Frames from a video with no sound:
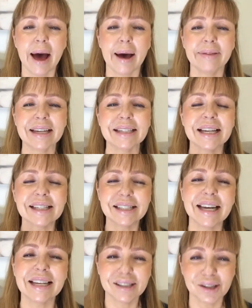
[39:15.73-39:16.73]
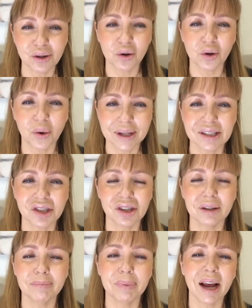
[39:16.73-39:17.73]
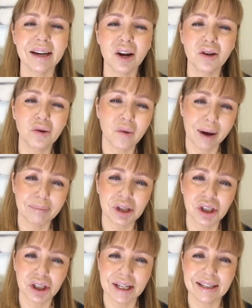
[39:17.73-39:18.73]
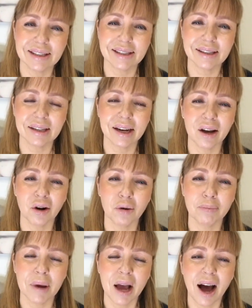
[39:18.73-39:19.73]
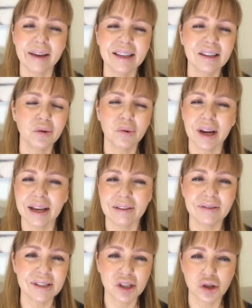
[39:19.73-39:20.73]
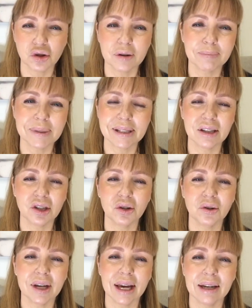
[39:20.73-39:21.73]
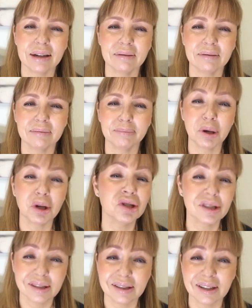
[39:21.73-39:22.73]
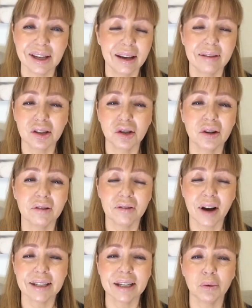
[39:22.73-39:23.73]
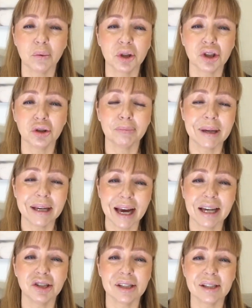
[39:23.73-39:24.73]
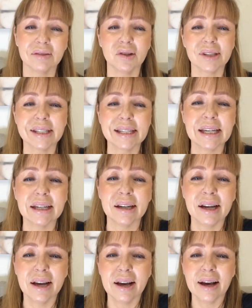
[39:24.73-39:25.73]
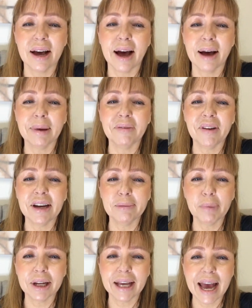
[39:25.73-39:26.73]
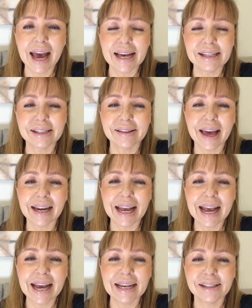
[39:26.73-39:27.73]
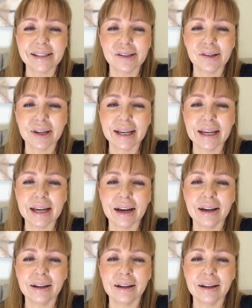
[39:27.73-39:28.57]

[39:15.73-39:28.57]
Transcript: That doesn't answer your question, but I know there are machines that help. I think there are even strips that you can purchase that you can find out what your pH is of your skin. If anybody has that answer here,